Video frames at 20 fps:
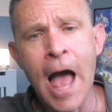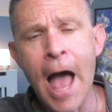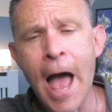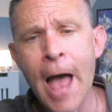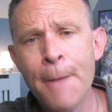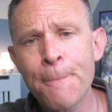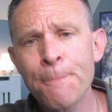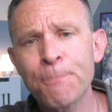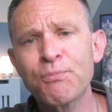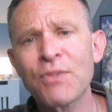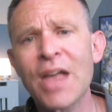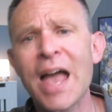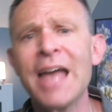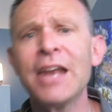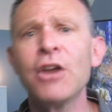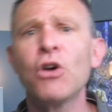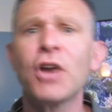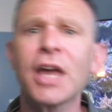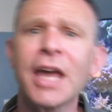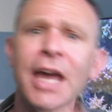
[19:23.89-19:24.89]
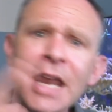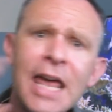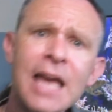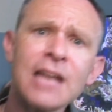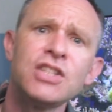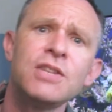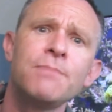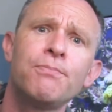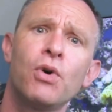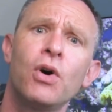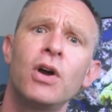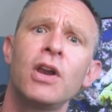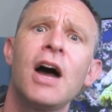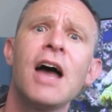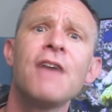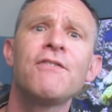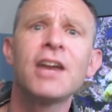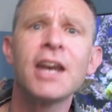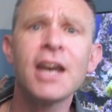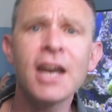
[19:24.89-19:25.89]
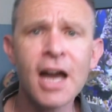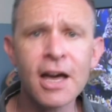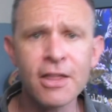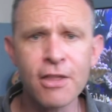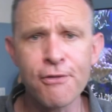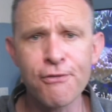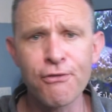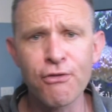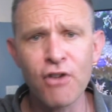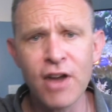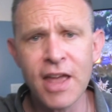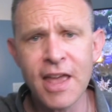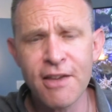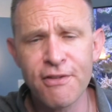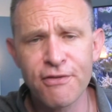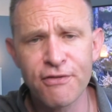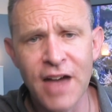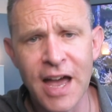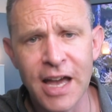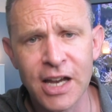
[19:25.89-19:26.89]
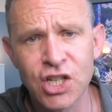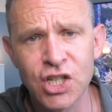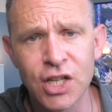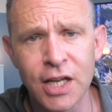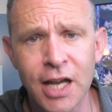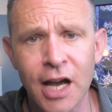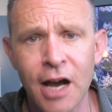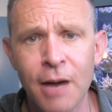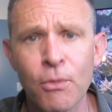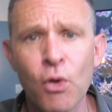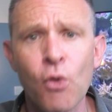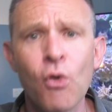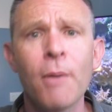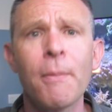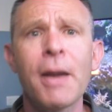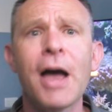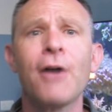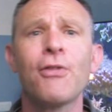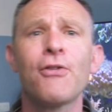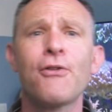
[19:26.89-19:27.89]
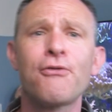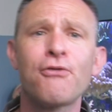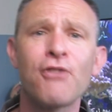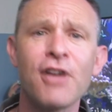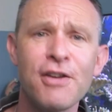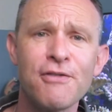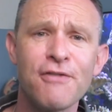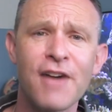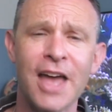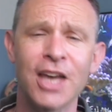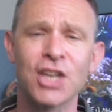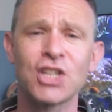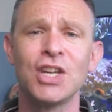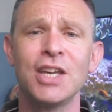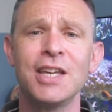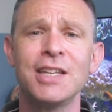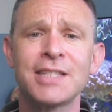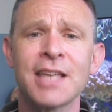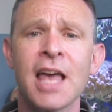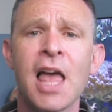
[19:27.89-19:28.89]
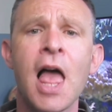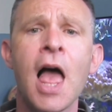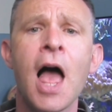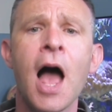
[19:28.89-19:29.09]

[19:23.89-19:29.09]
And on a connected point, I have another free fact sheet. I'm all about the free fact sheets.